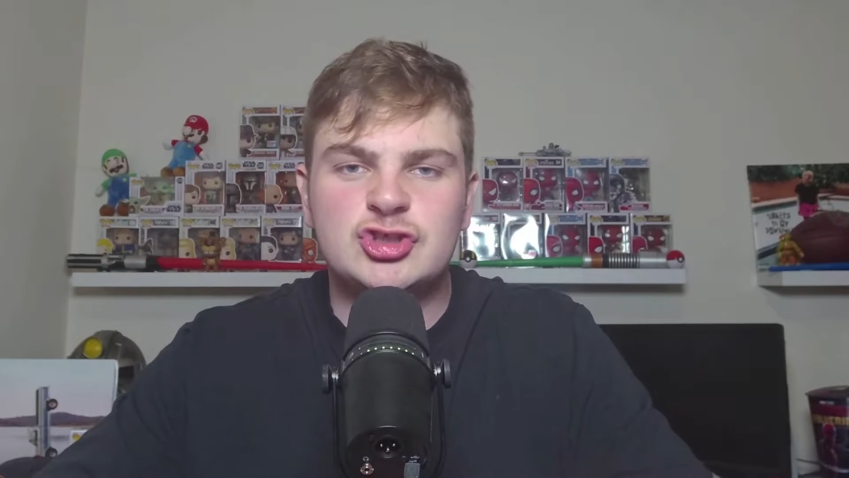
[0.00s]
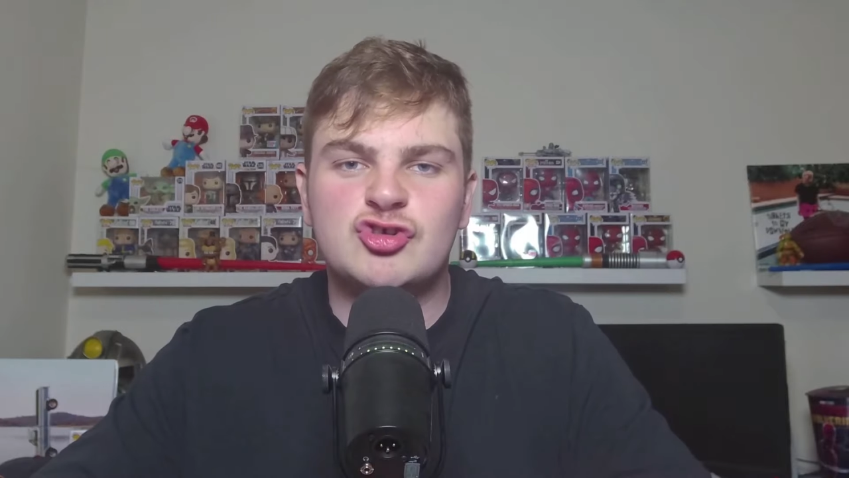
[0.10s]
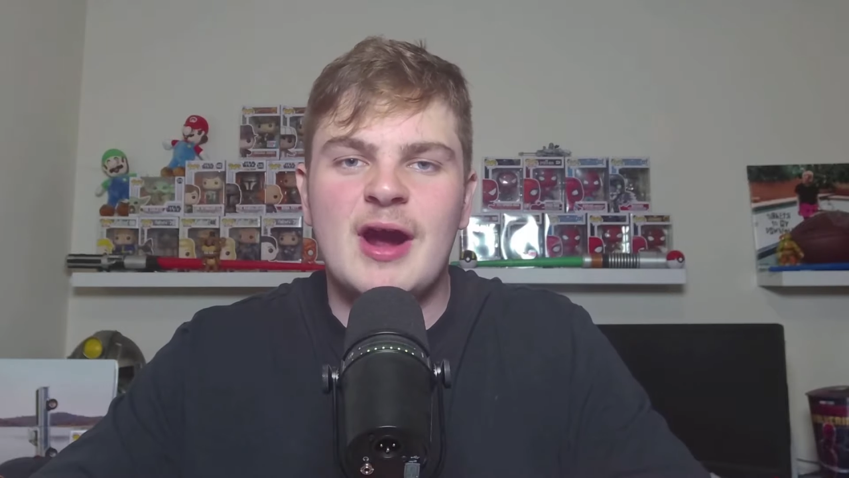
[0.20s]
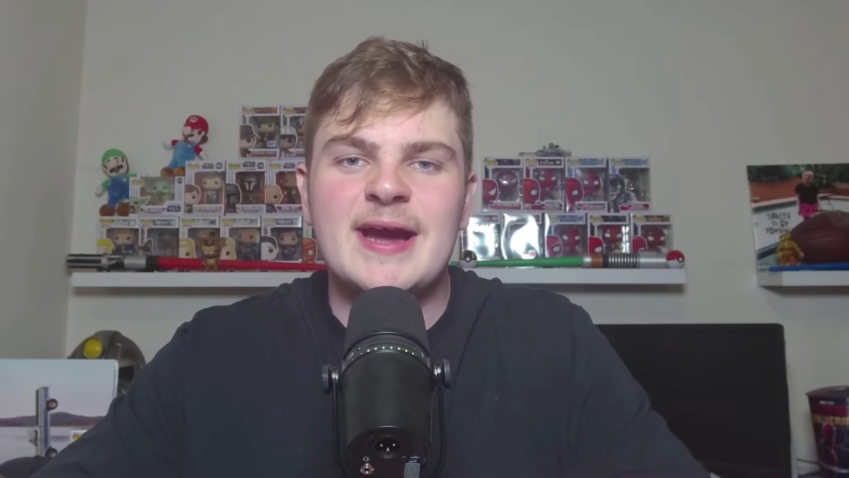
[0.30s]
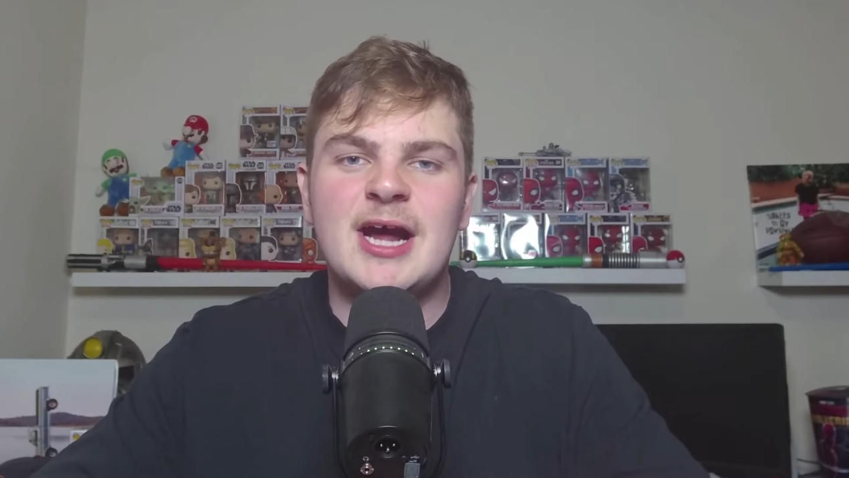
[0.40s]

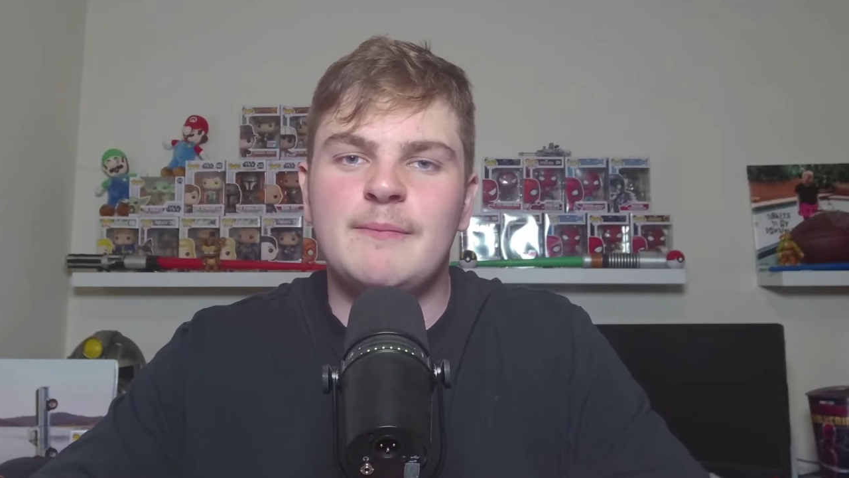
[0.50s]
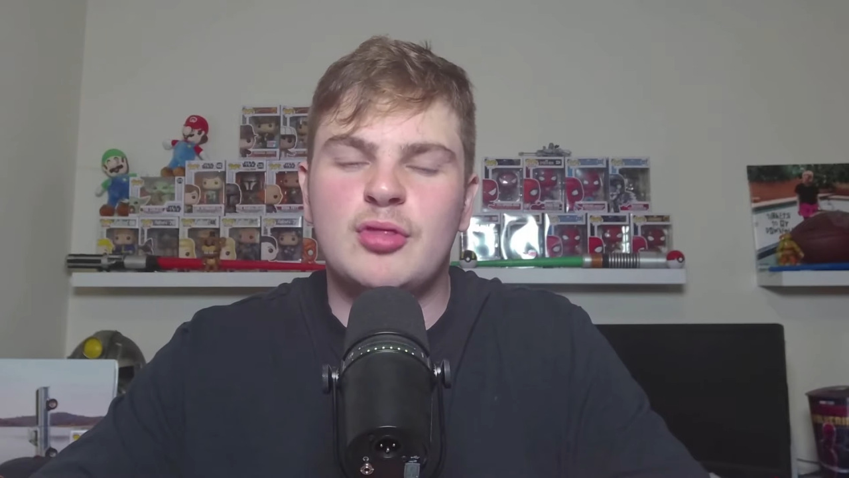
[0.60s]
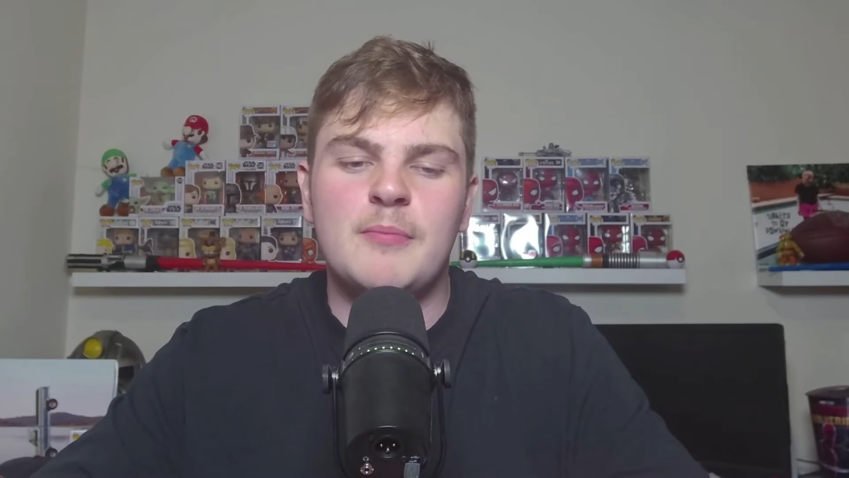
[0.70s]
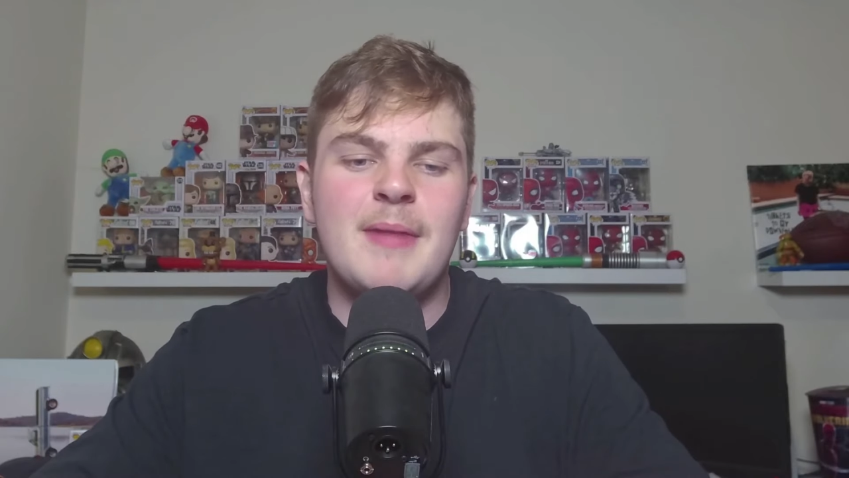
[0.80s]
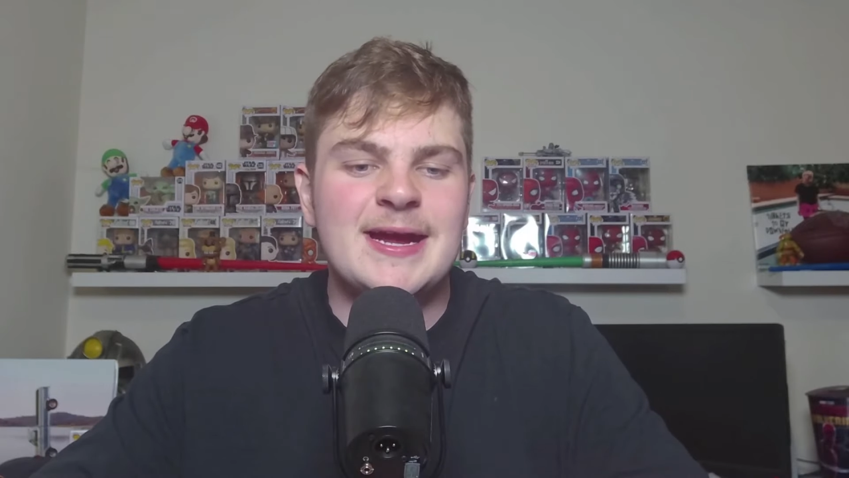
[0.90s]
trade up
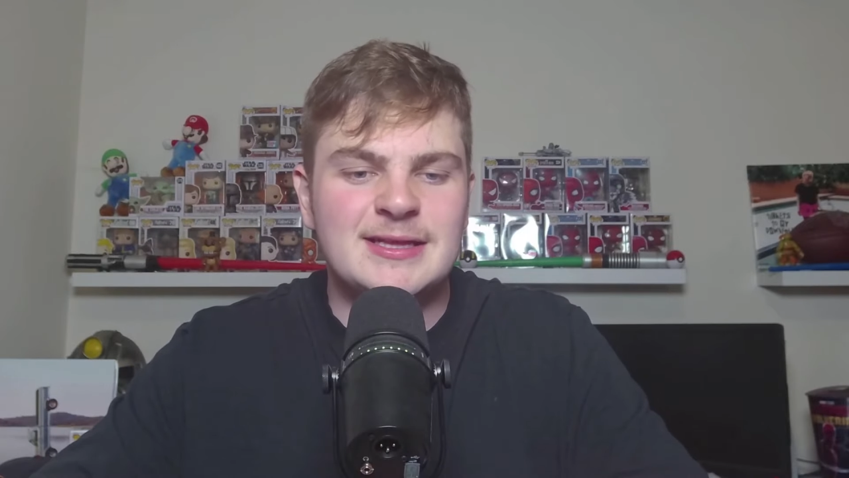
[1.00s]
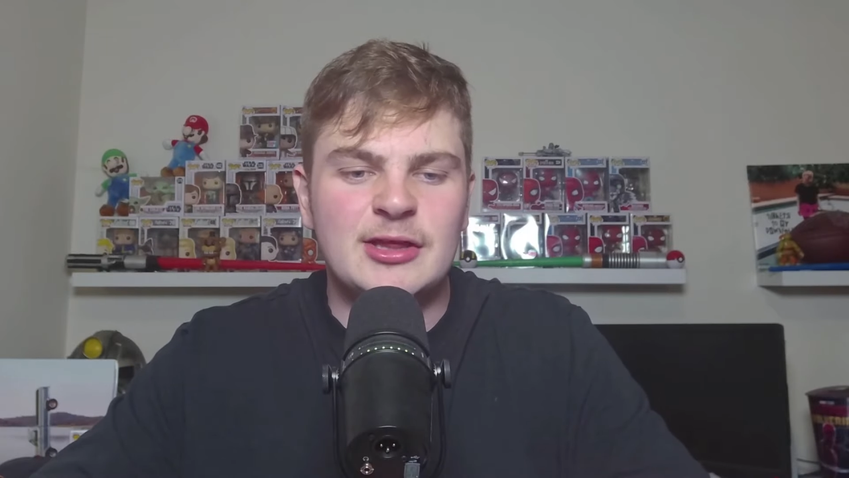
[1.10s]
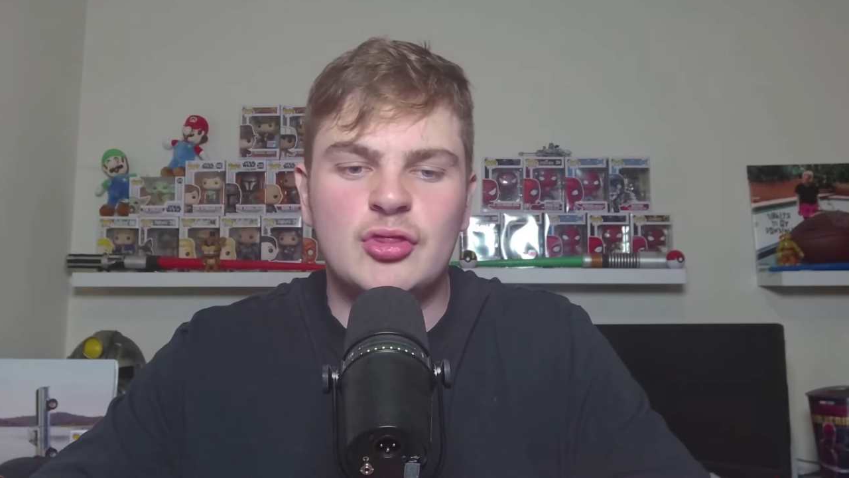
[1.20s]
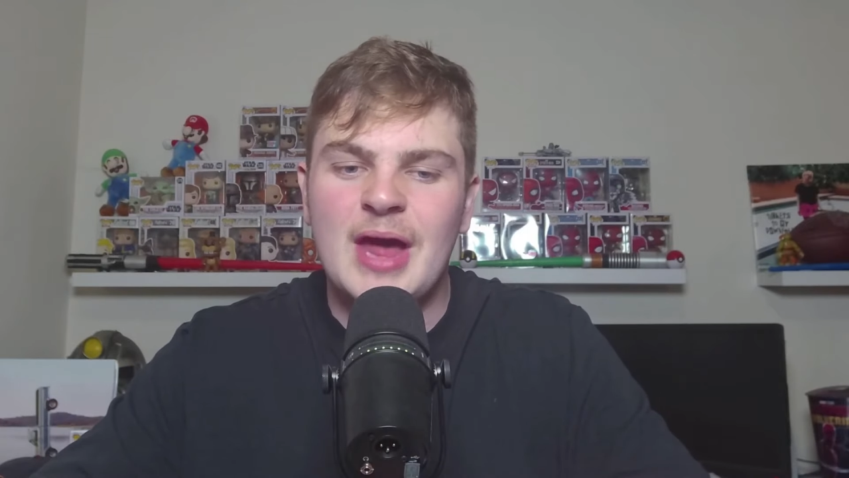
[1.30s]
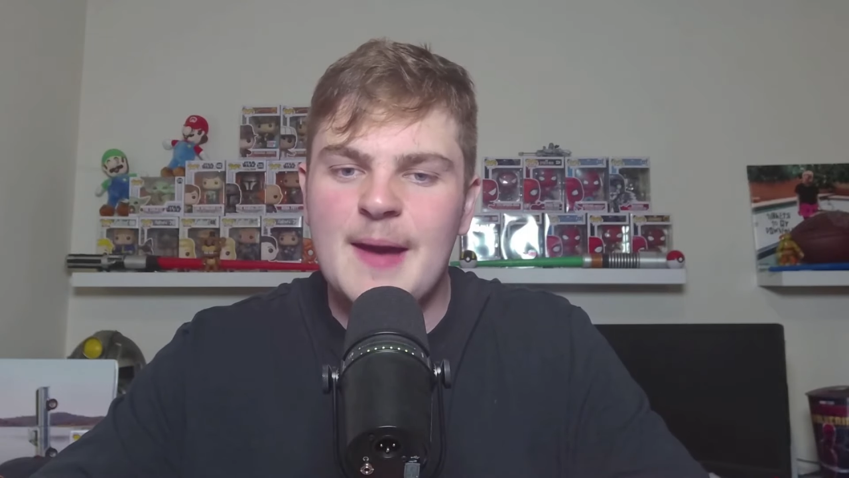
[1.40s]
to make
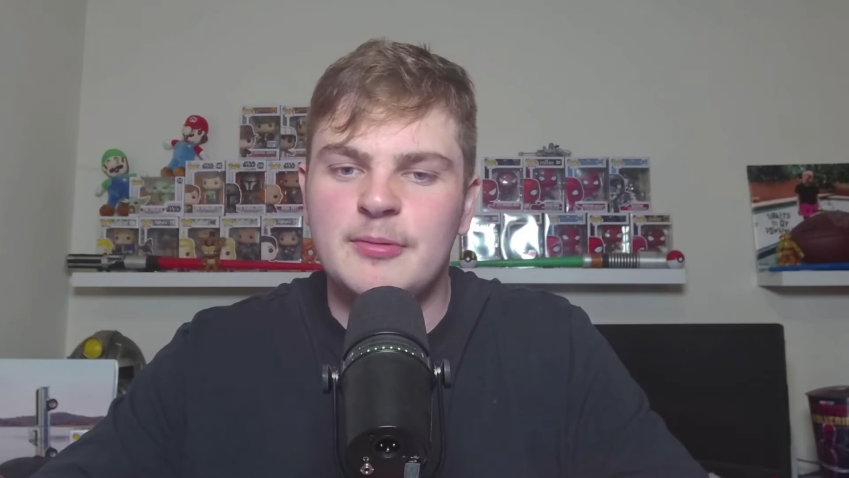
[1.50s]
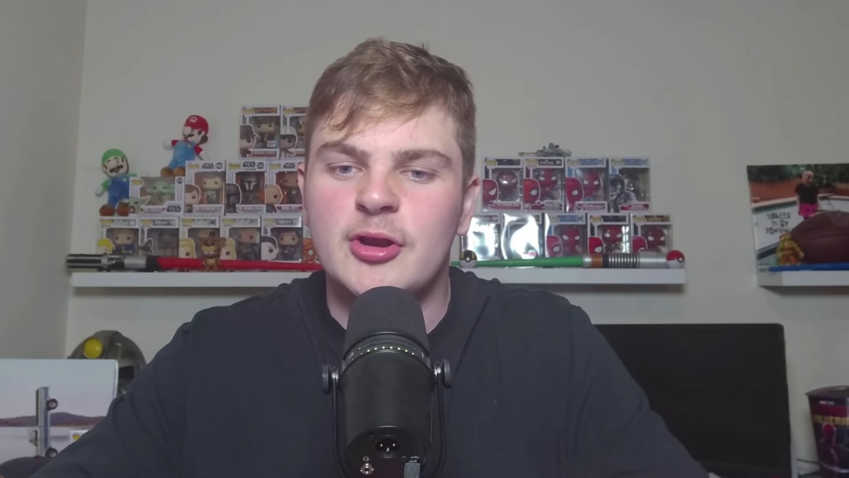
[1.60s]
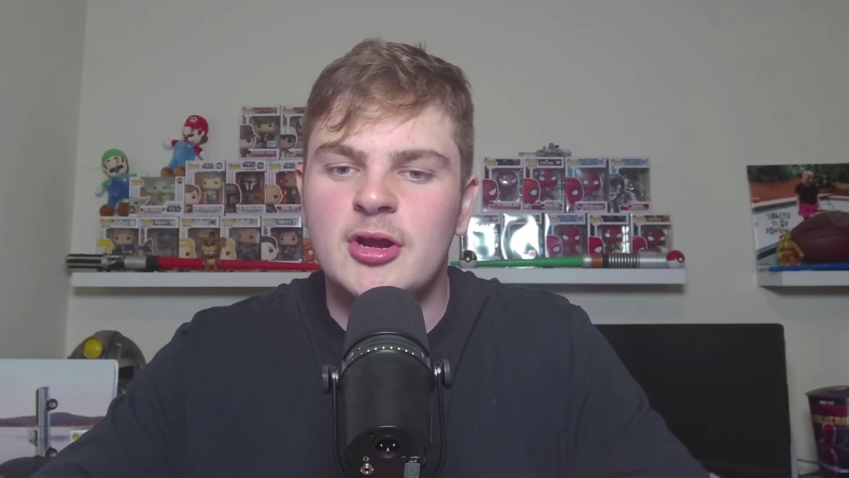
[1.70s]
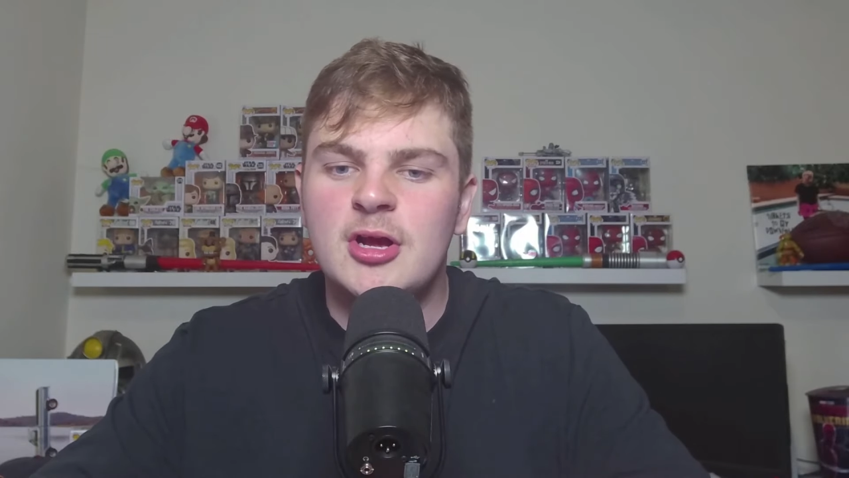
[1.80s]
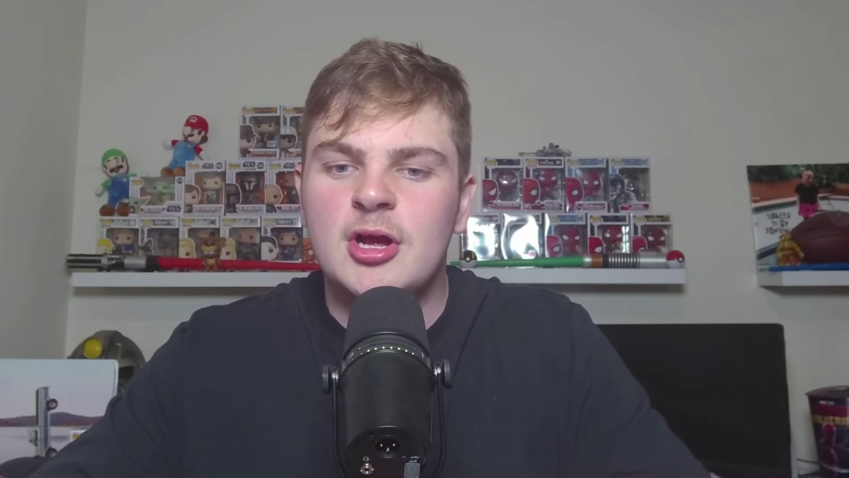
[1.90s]
this happen?